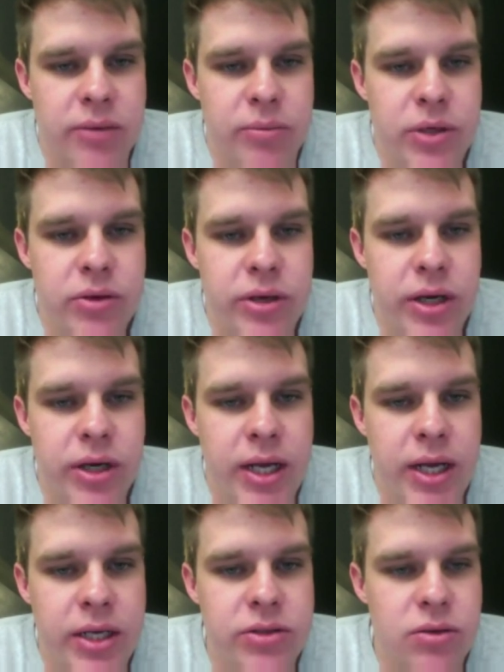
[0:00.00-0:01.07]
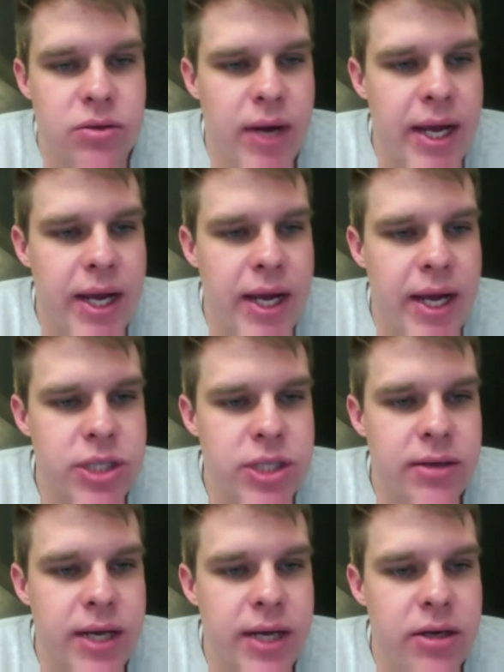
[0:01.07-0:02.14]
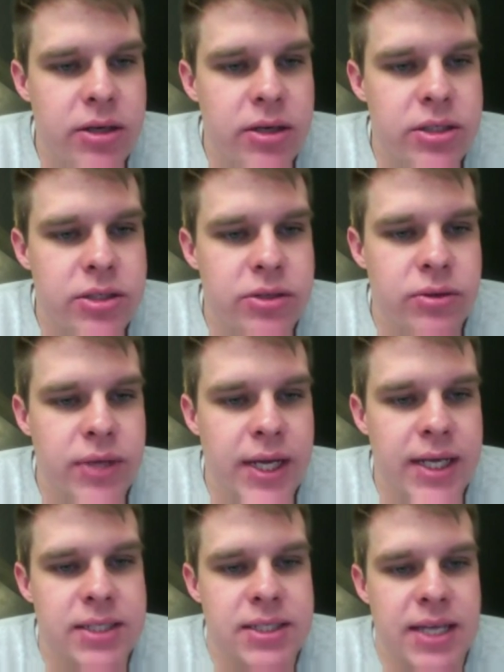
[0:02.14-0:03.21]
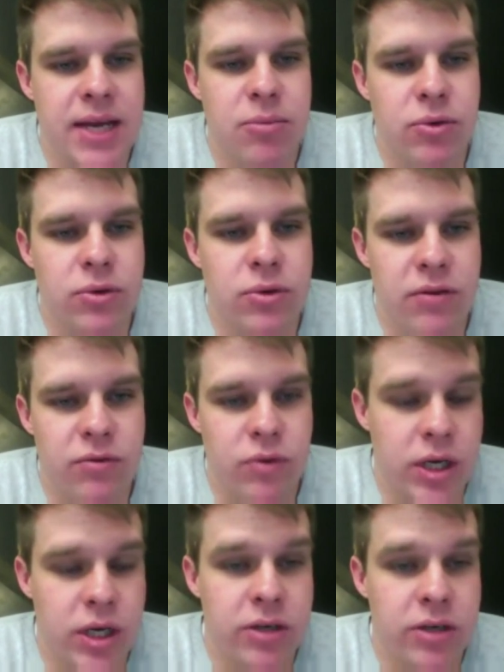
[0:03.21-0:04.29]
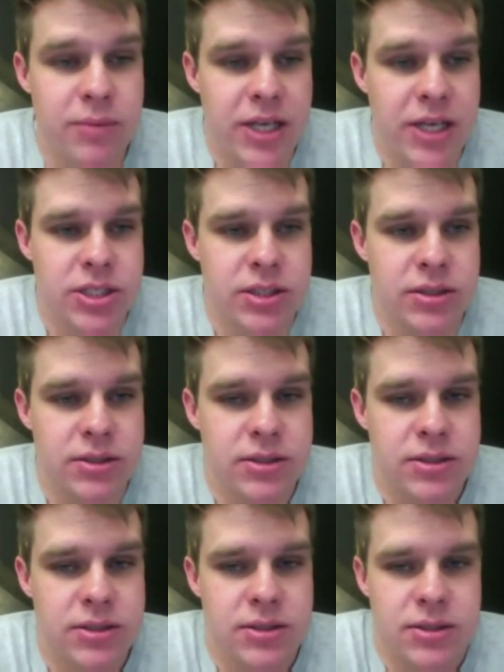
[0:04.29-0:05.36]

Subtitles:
in a computer and use a random generator to get a sample of 100 patients.